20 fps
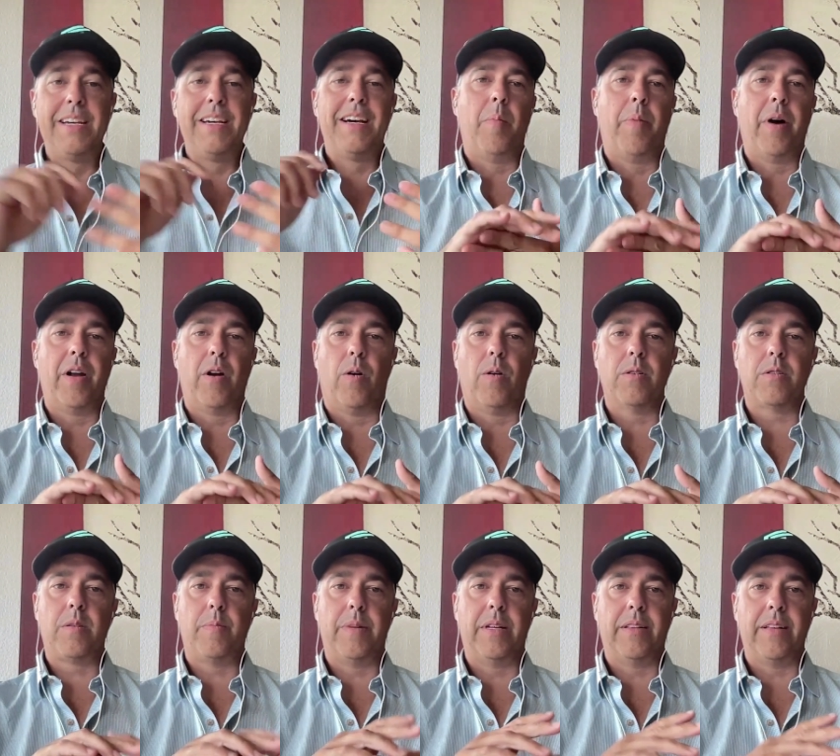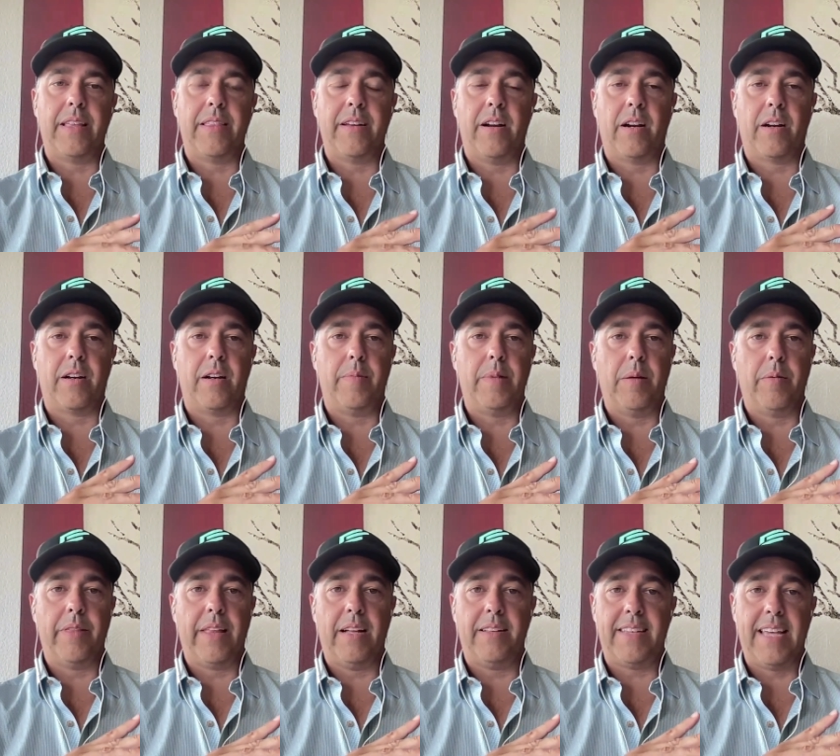but ultimately they're going to be
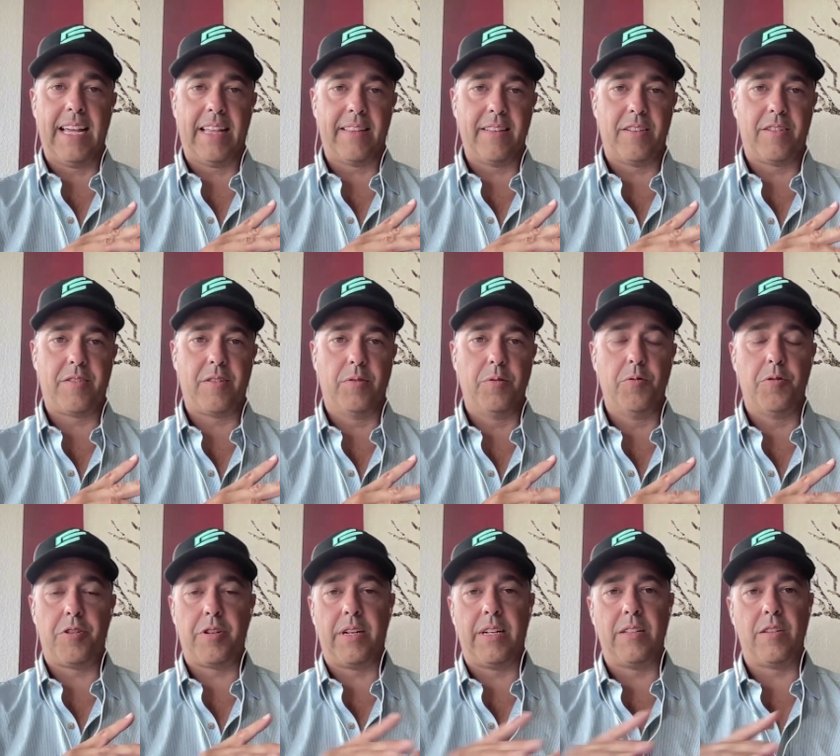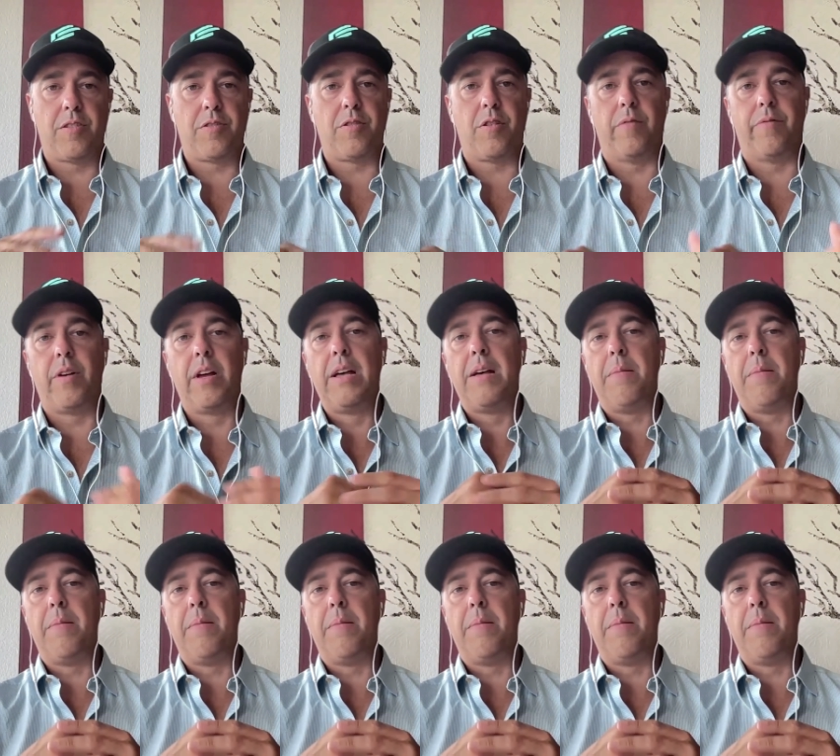able to take this solution and serve